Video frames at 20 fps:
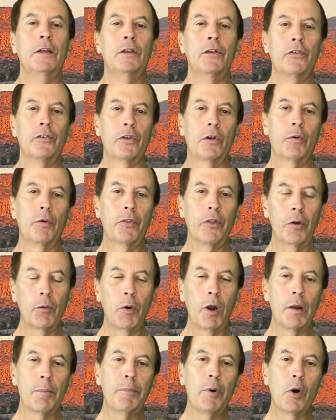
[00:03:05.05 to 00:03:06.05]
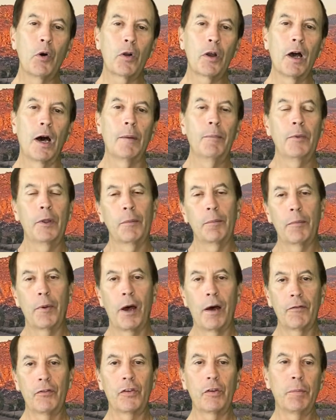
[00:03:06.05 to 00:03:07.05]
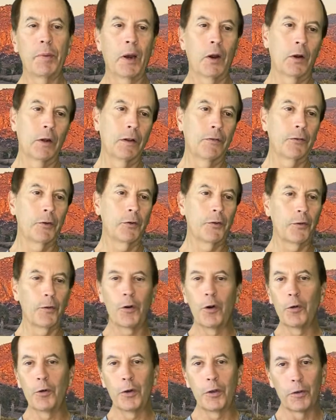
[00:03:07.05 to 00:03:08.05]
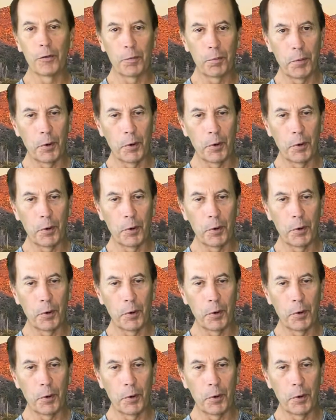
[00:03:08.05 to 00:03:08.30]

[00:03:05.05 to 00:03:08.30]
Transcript: So when they want to bulk up, and obviously powerlifters are always